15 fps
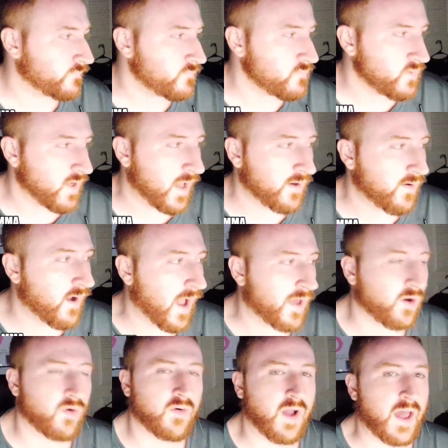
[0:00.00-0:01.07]

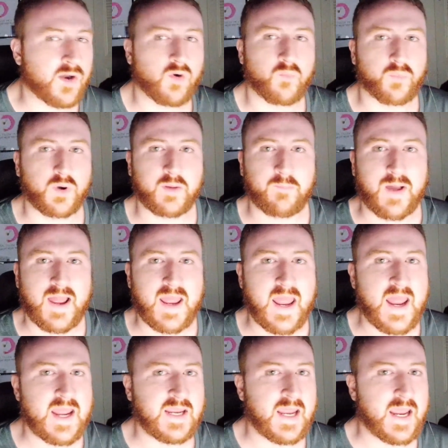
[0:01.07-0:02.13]
don't bring my
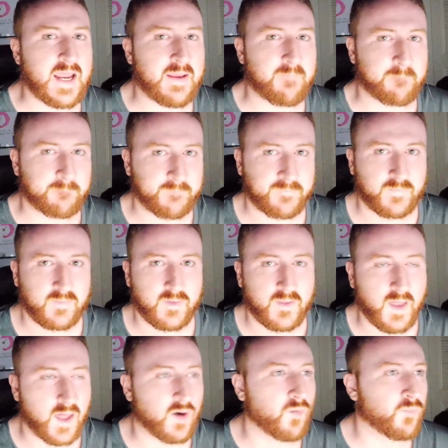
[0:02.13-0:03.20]
A game.
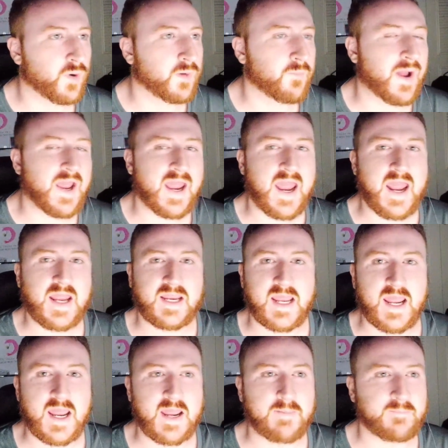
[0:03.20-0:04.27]
I don't bring my A
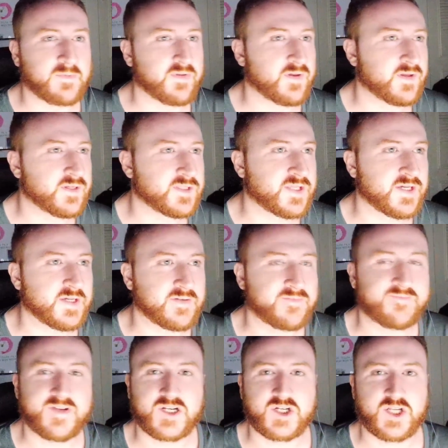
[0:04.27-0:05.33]
game to
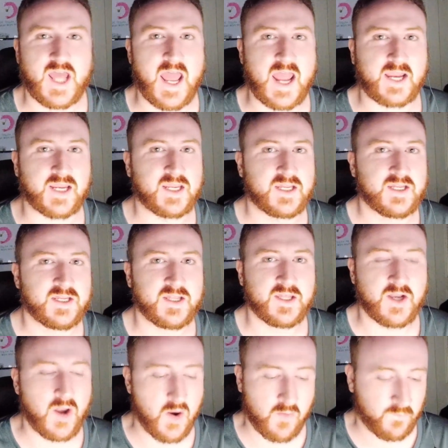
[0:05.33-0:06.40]
fish tank,
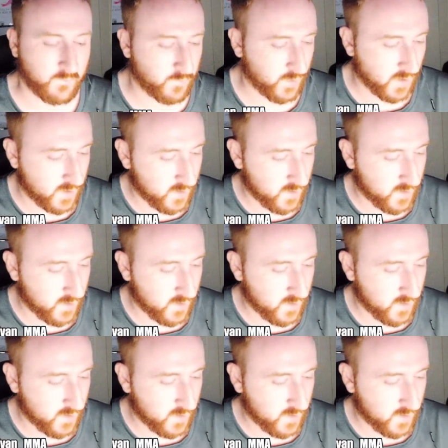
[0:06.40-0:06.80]
But